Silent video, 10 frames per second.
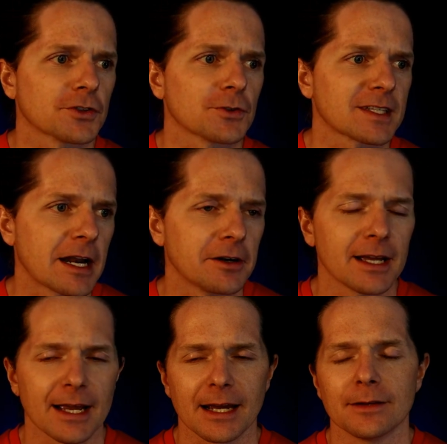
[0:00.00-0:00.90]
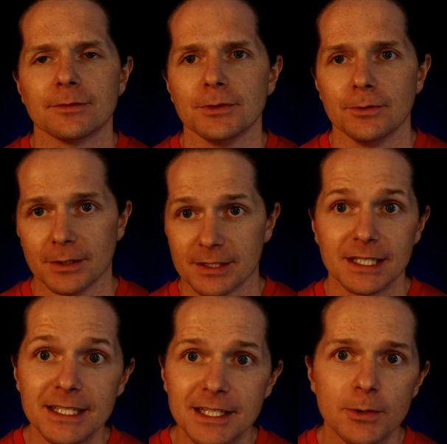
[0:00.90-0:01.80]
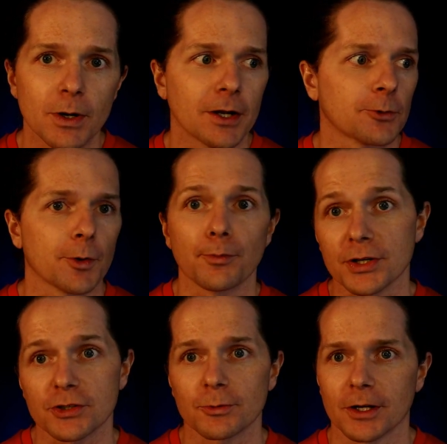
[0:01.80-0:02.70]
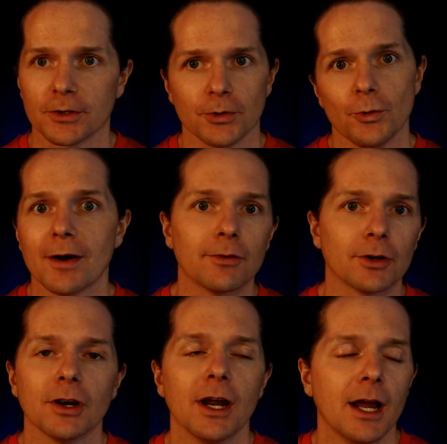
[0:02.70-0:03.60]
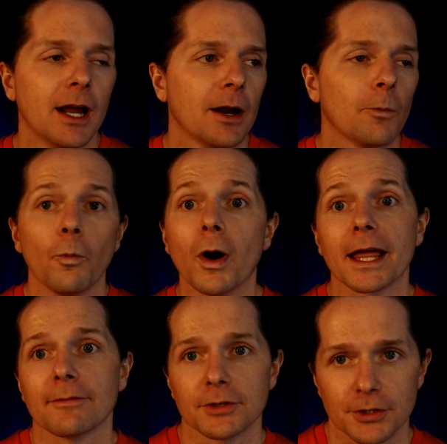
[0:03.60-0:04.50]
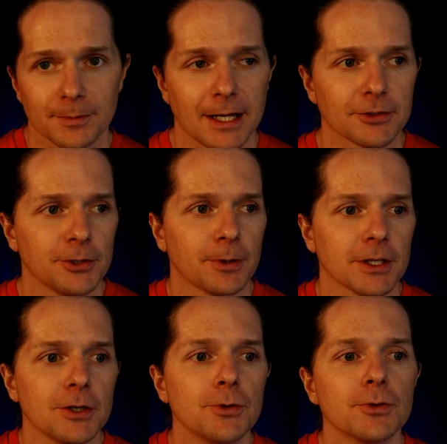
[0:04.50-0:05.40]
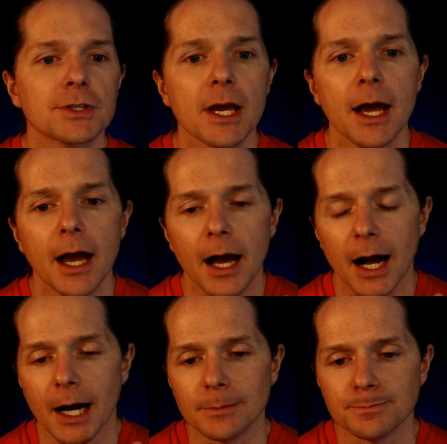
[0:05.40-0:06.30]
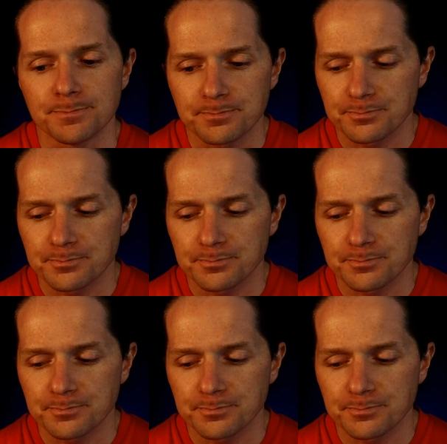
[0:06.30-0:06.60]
So Saturday I kind of do a steezy run or a brisk run or whatever terminology you want to use. But